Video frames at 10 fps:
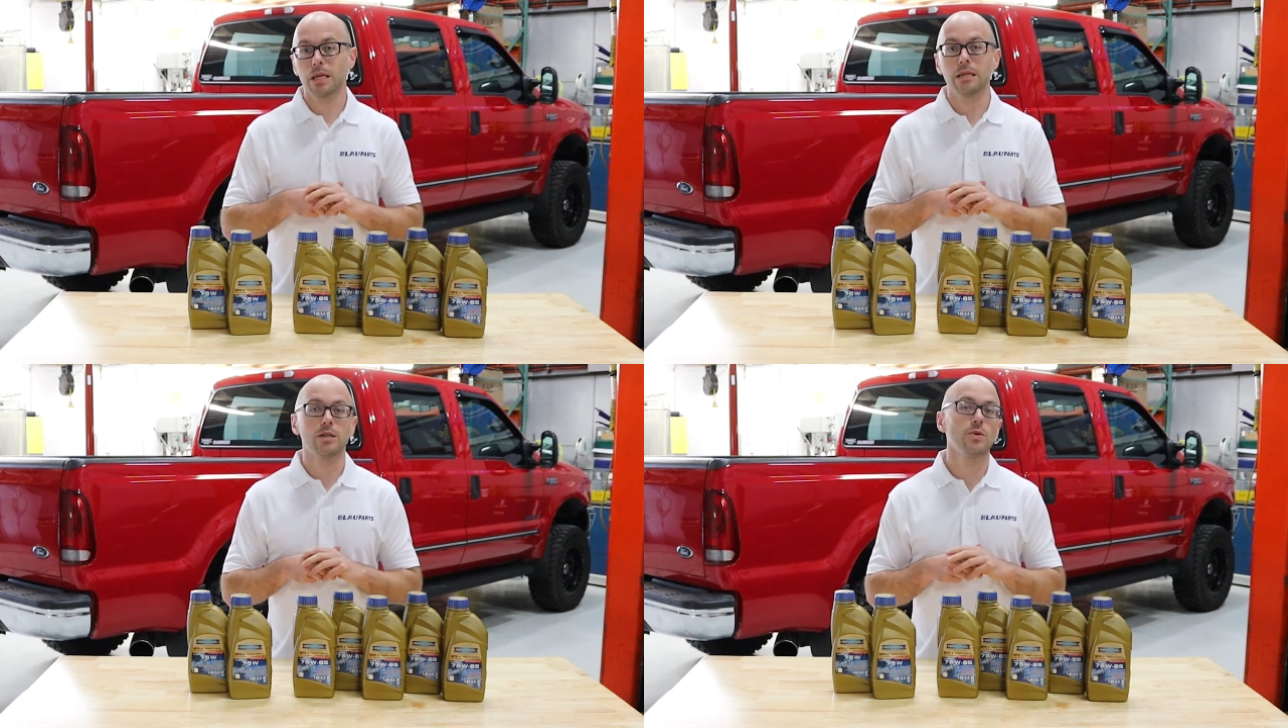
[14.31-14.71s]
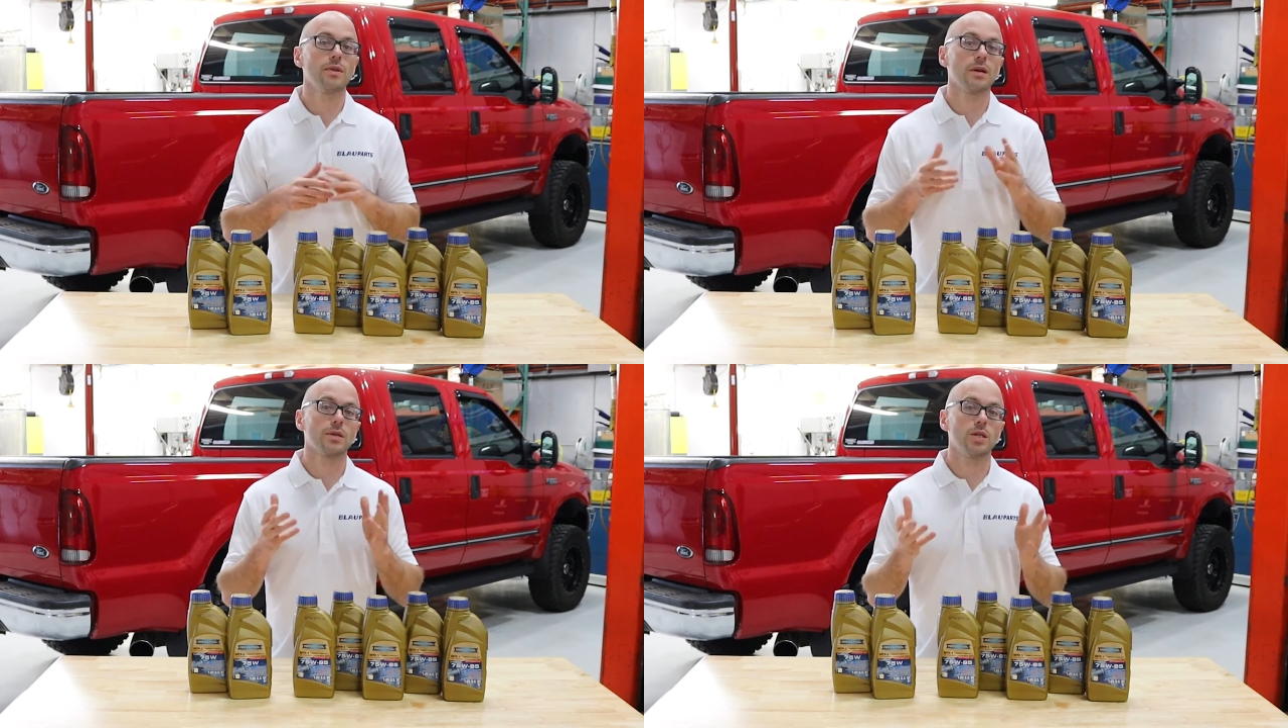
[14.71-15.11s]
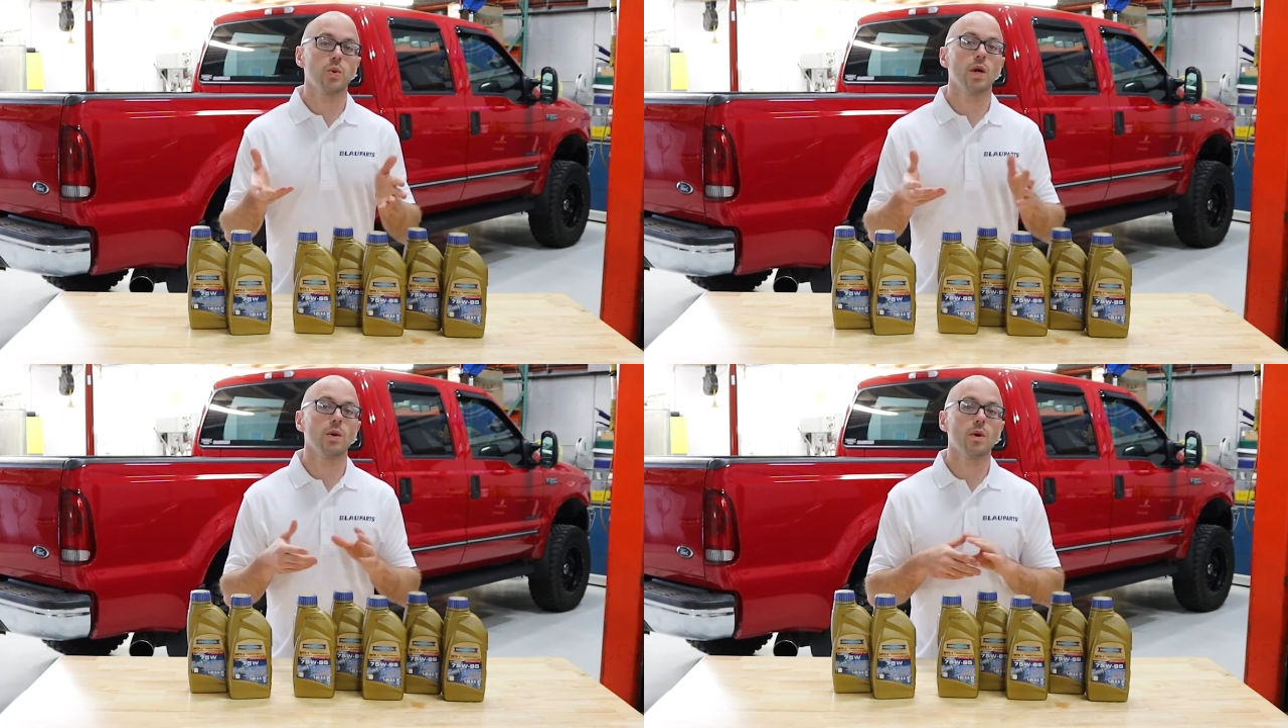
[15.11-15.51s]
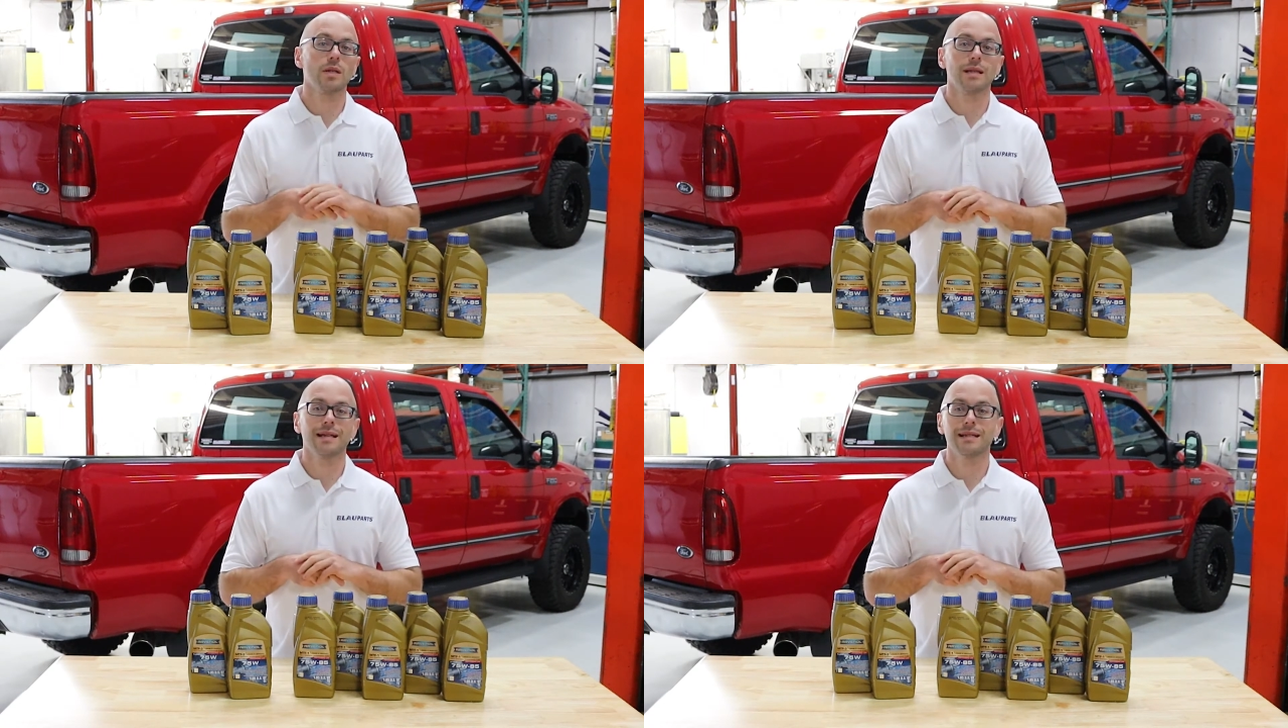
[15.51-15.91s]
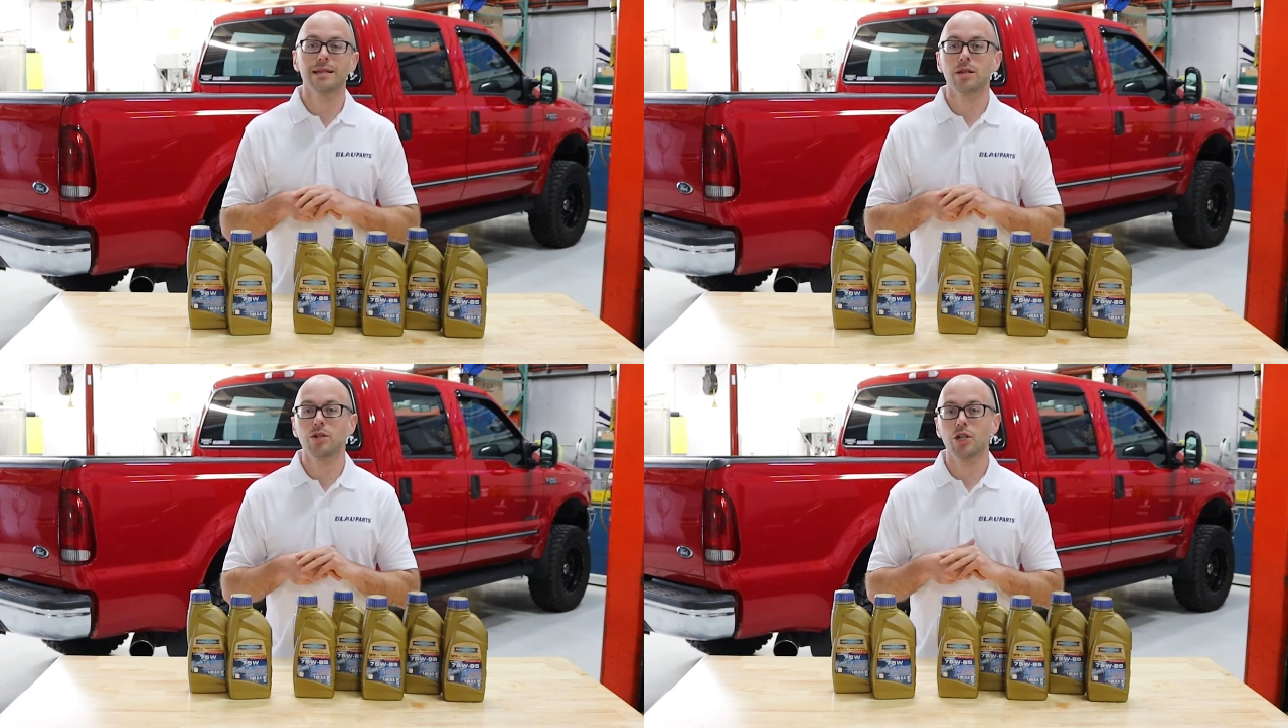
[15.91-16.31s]
to 2021
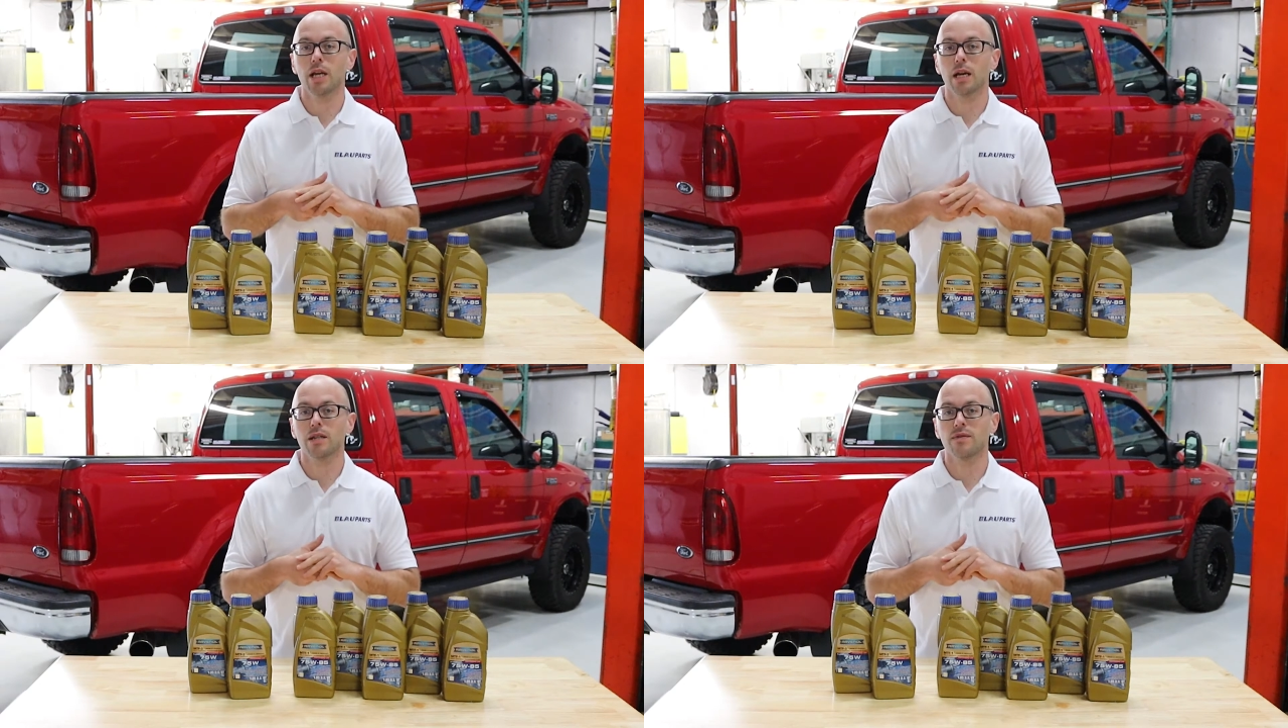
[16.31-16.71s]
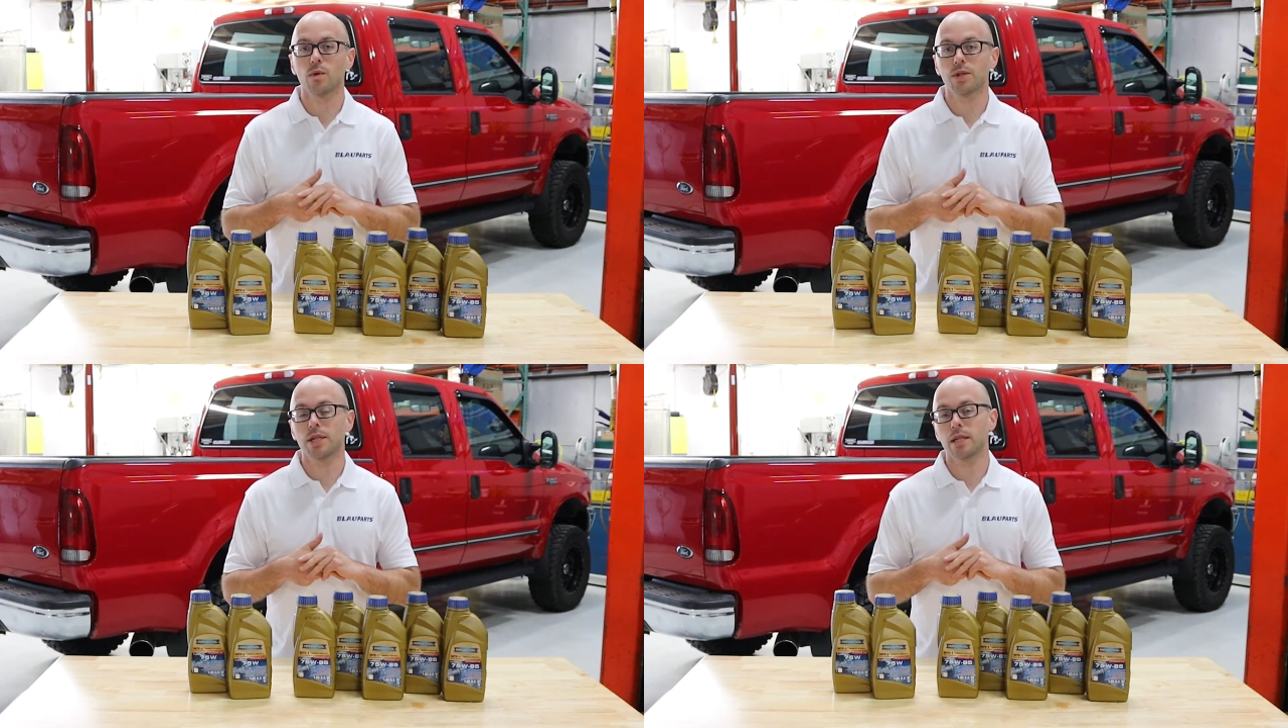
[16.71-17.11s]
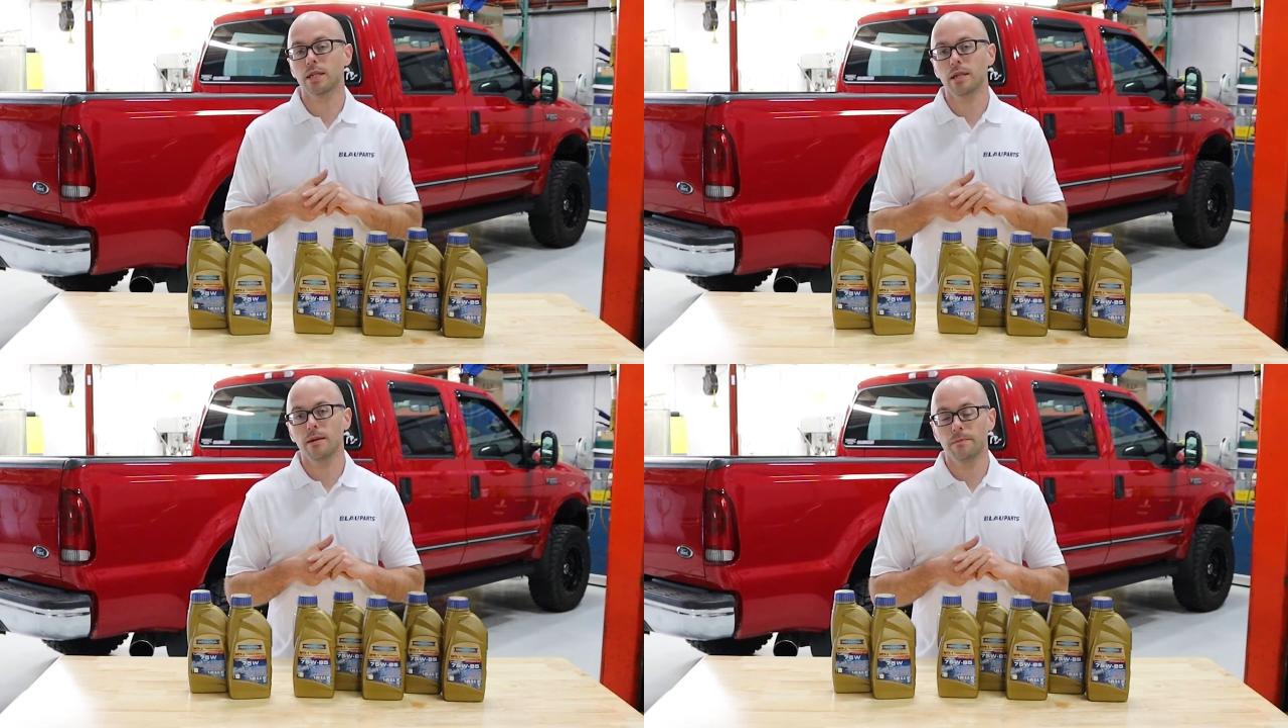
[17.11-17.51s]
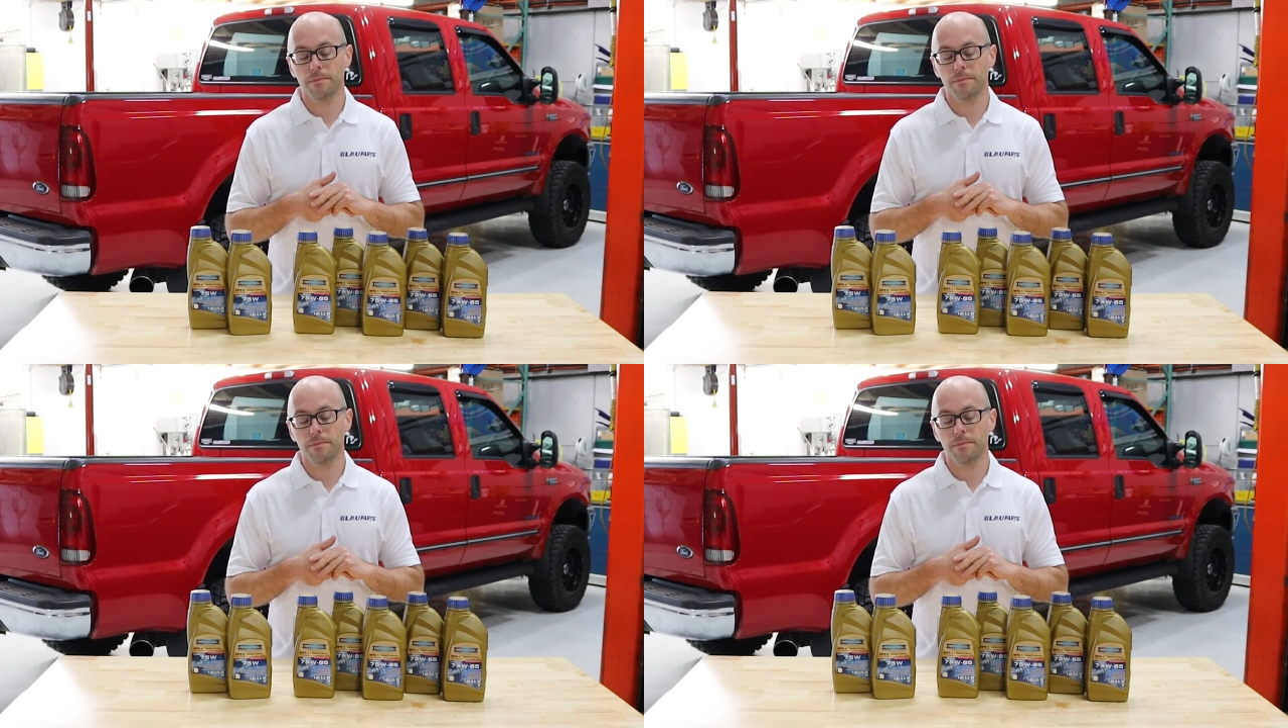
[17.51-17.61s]
Lexus GX 460.